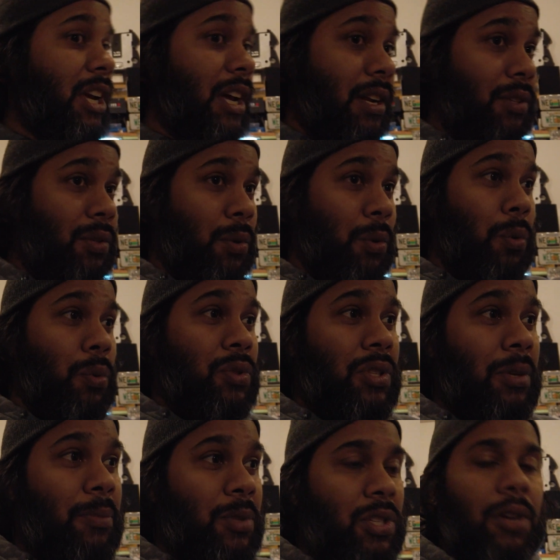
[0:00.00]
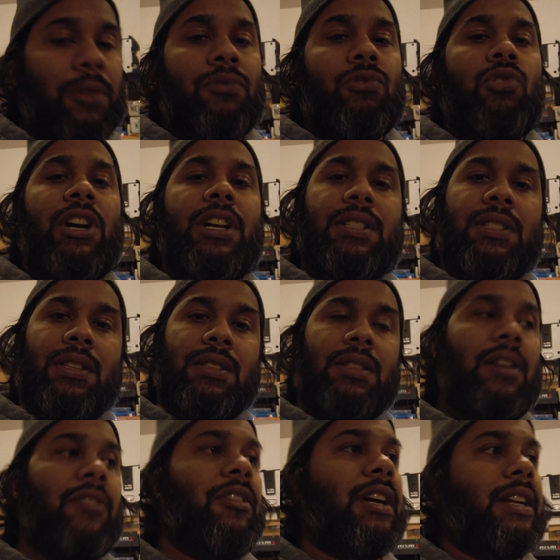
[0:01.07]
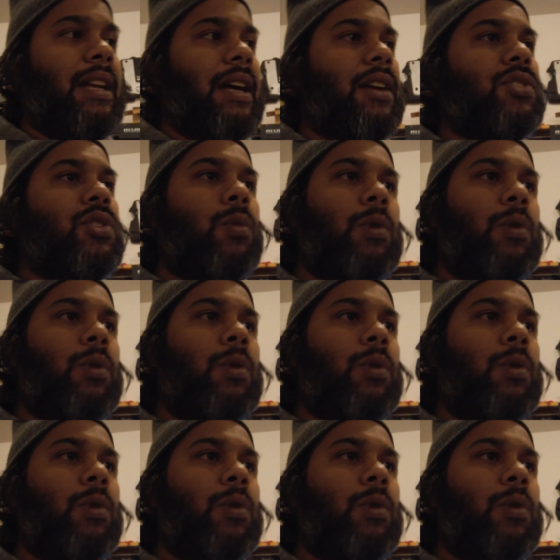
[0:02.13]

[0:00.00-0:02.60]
We got to do some certain runs and stuff like that.